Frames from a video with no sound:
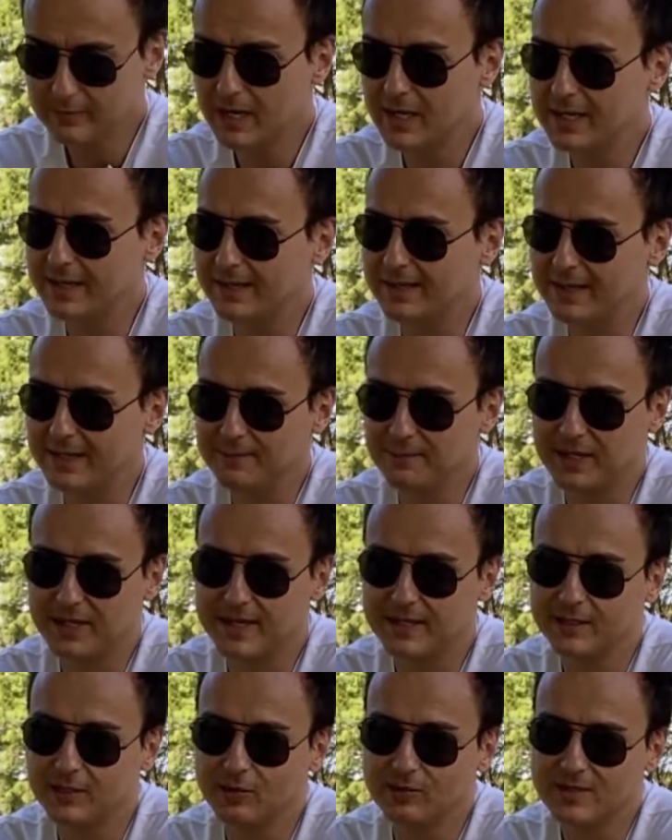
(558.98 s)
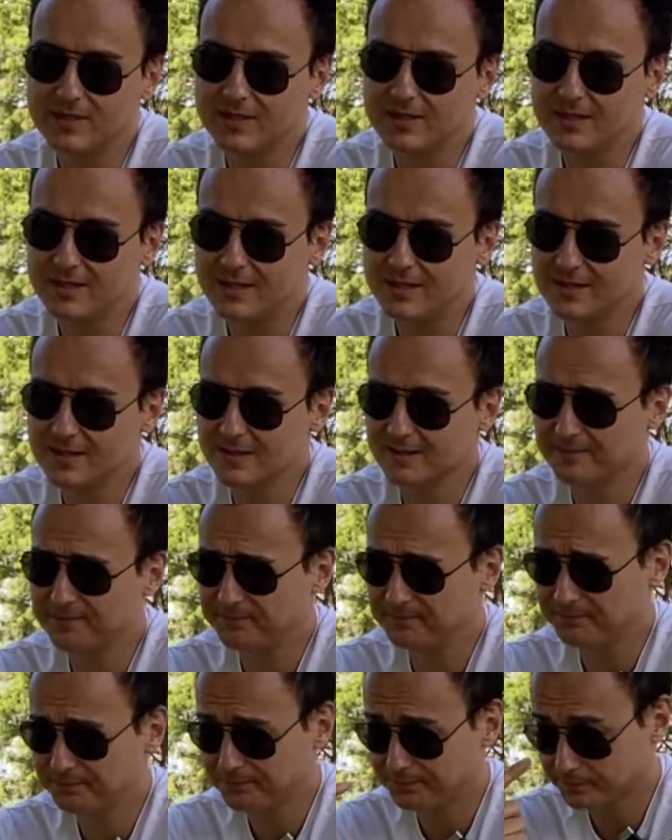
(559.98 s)
and I like buying OTCs.
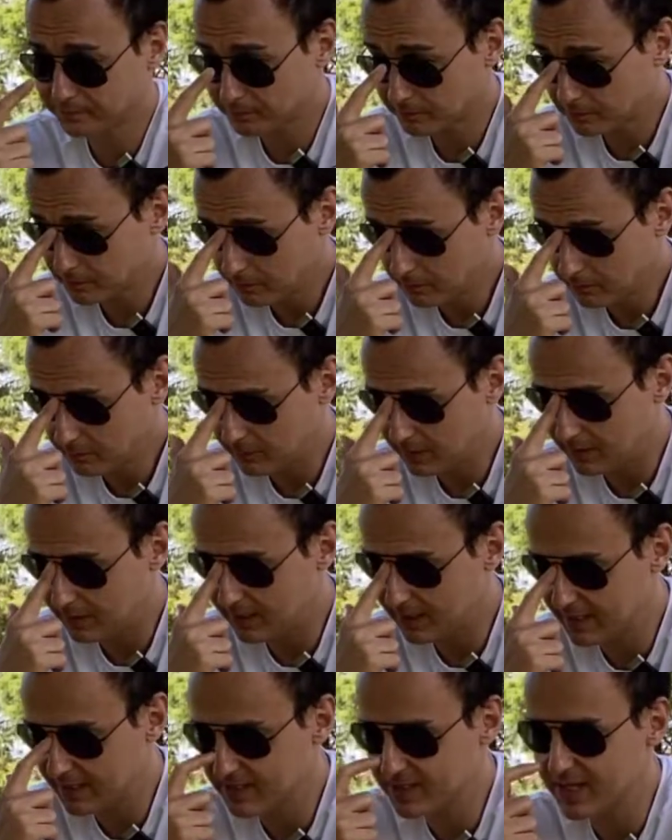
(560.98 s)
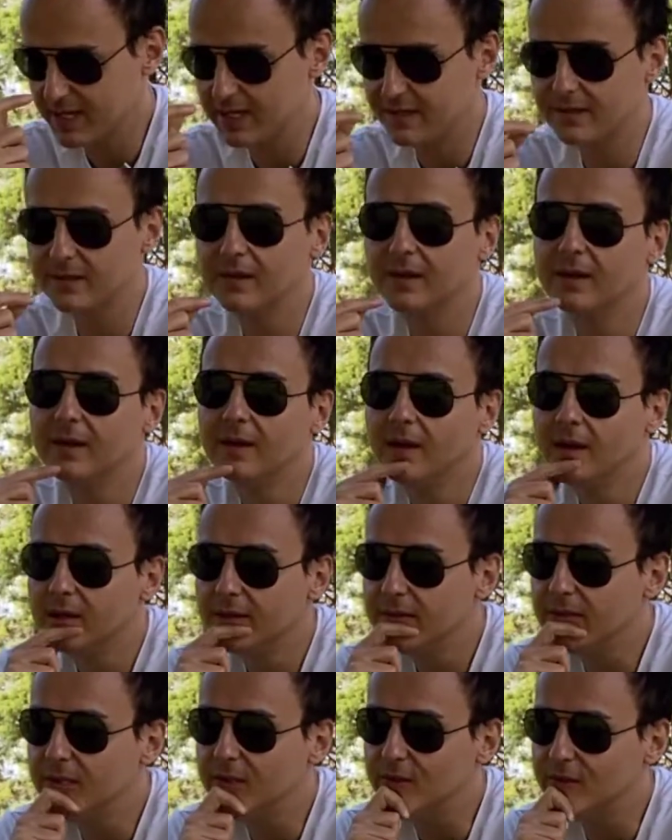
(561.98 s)
And I take,
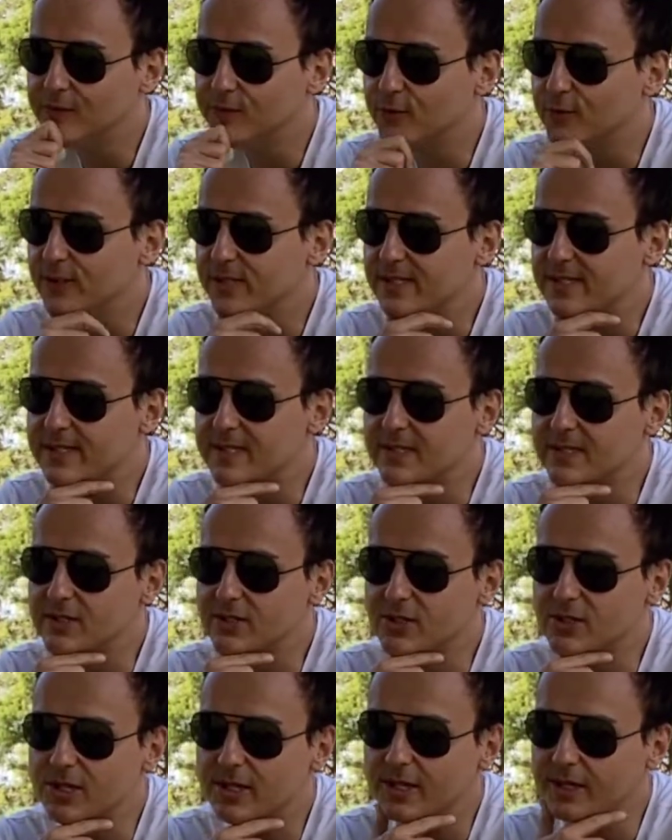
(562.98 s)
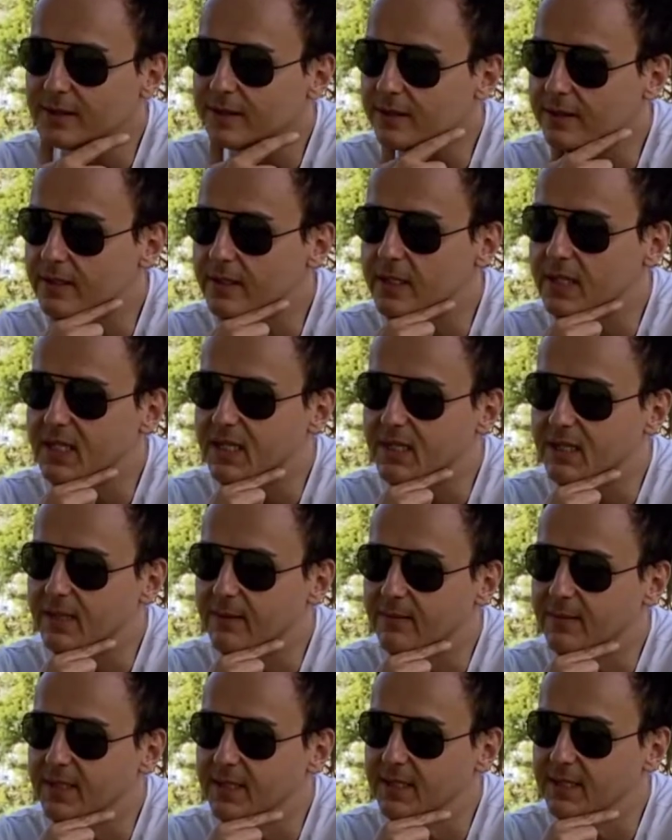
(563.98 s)
you know, 40 cents a share and I
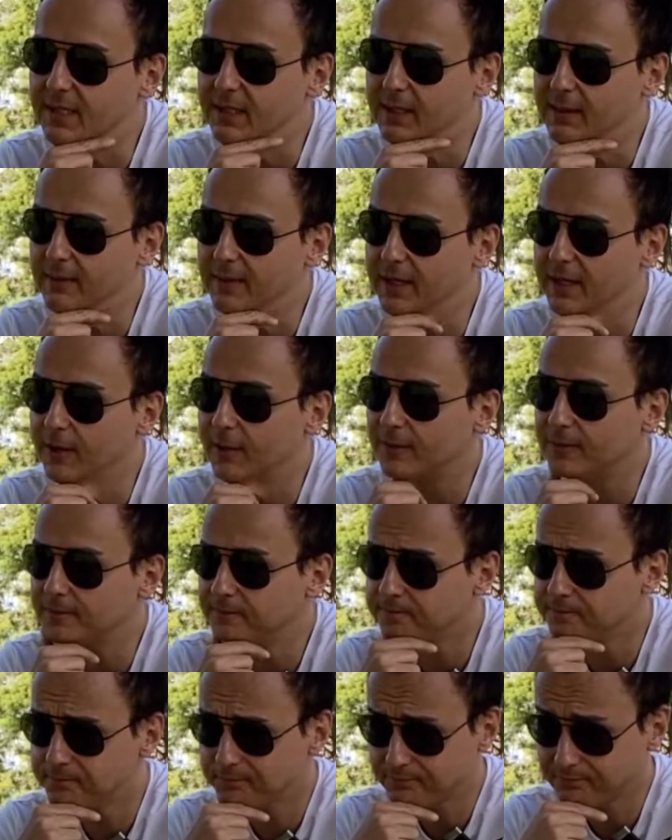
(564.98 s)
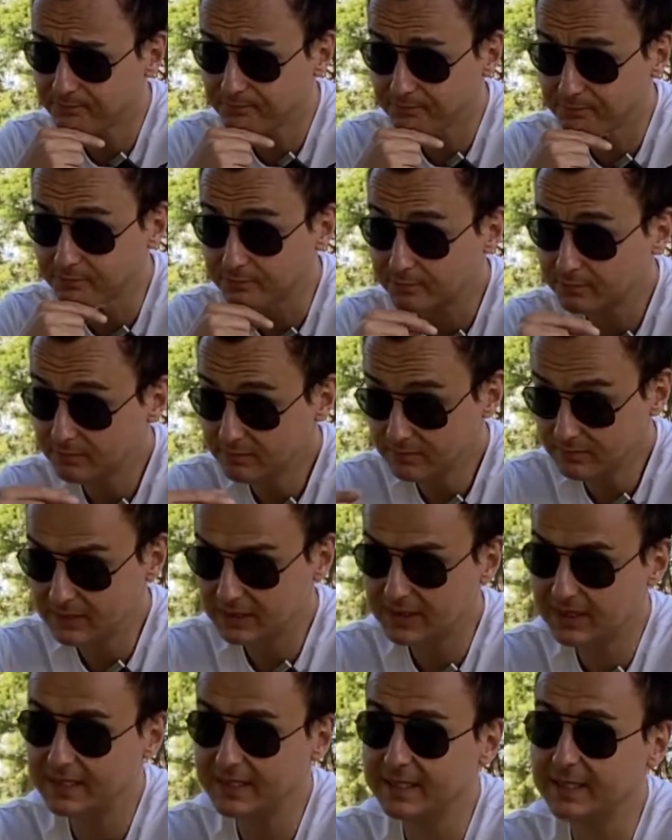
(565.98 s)
come in and I come out
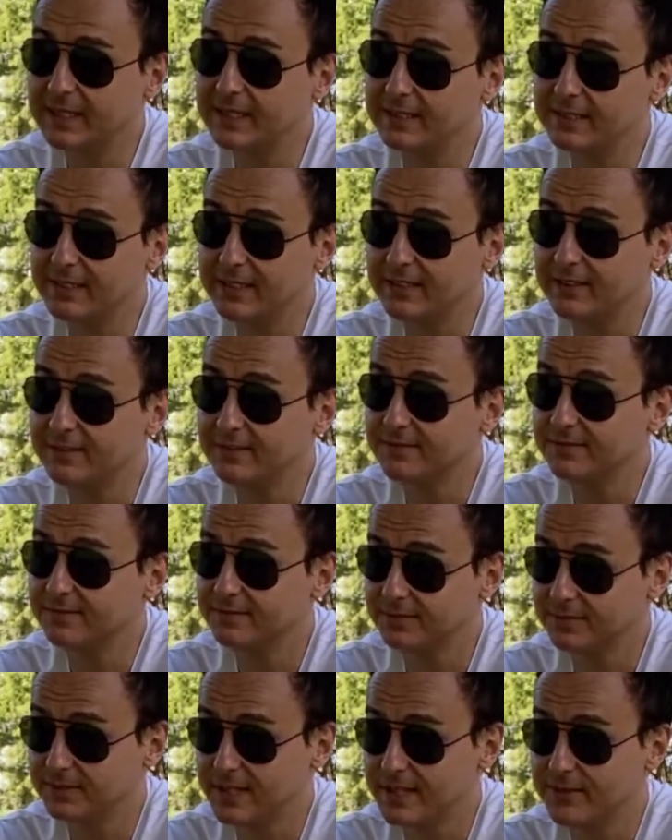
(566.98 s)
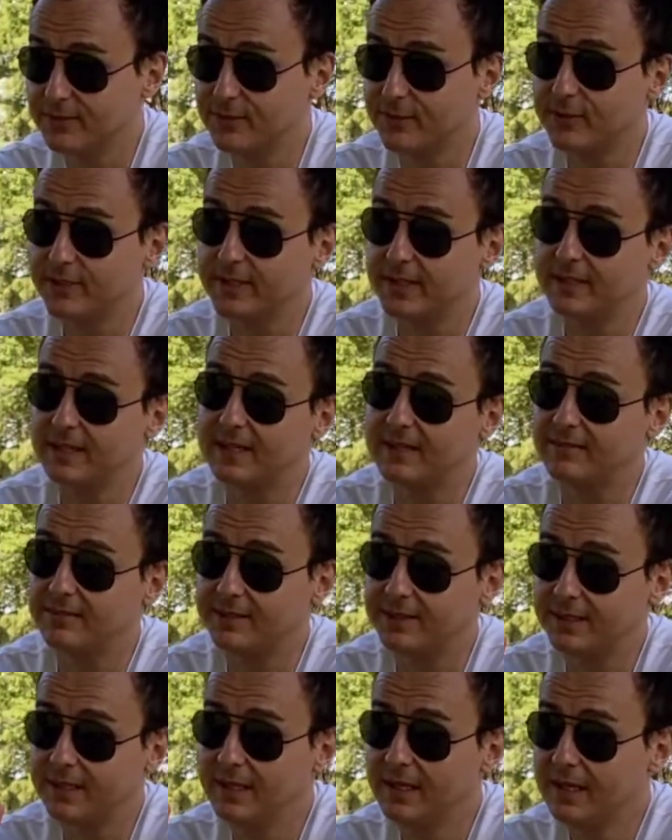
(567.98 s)
and then I leave 10, 30,
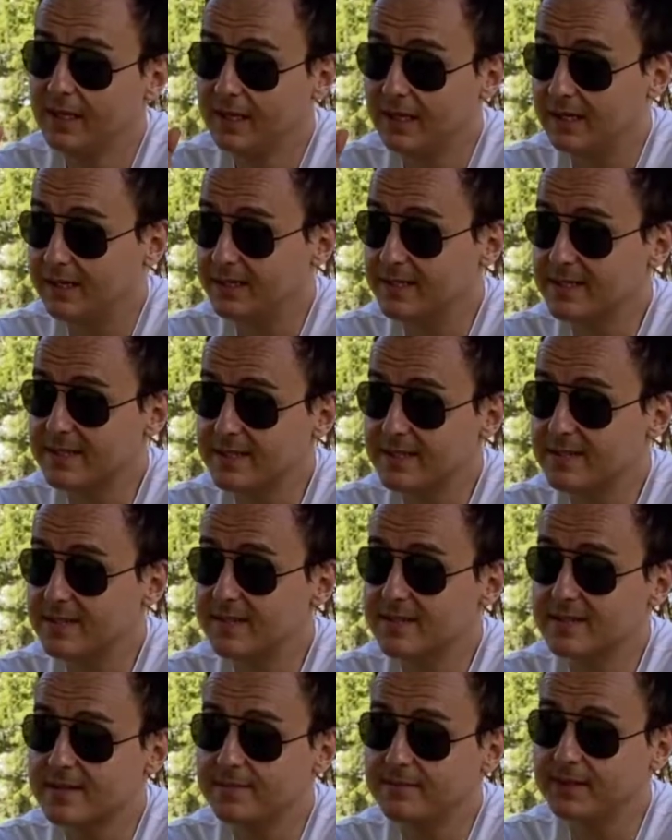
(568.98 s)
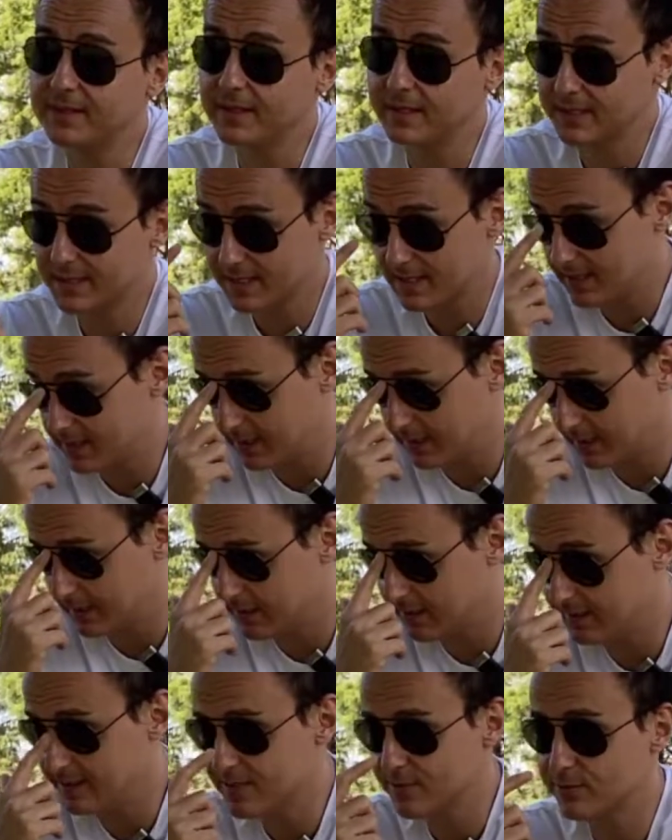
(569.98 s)
11 unless I see something exciting,
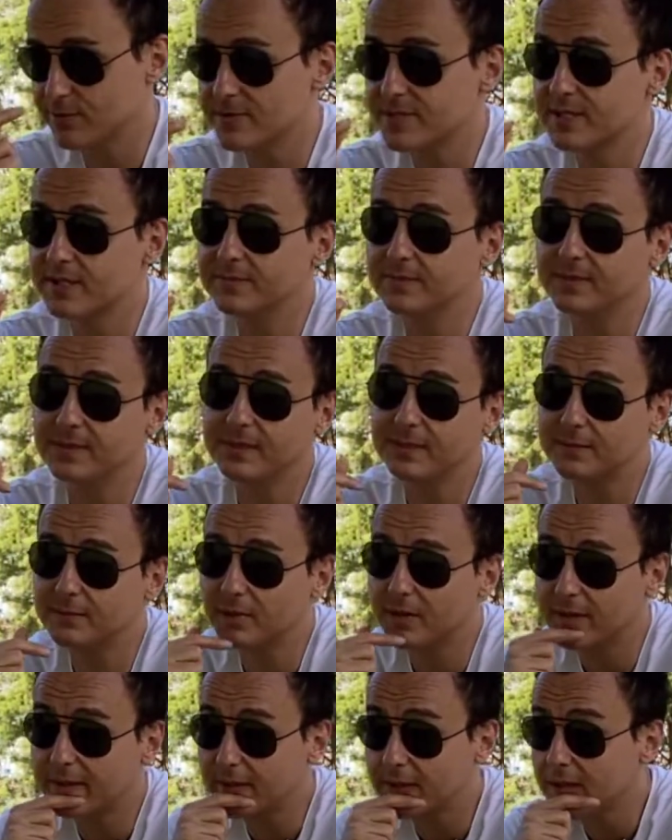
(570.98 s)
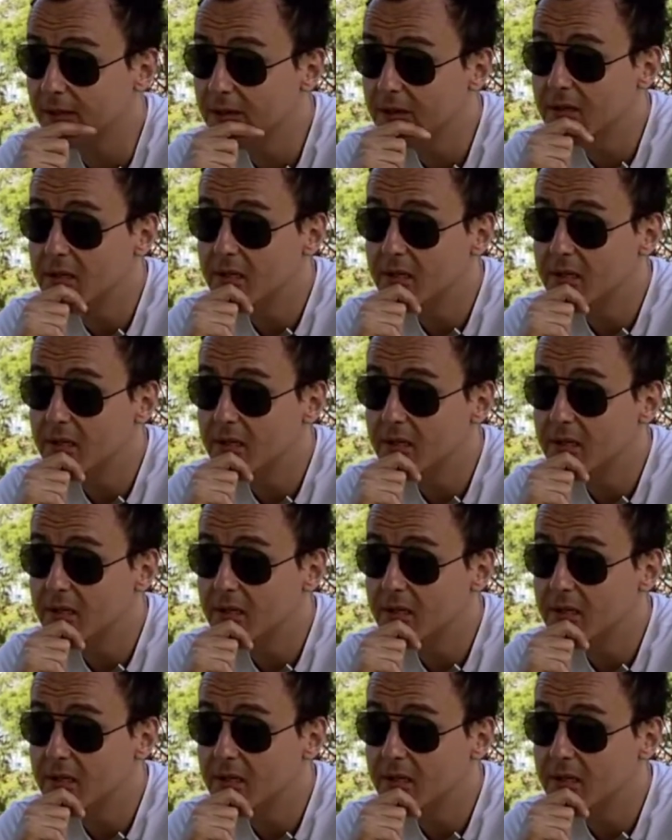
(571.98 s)
unless we're something in the market.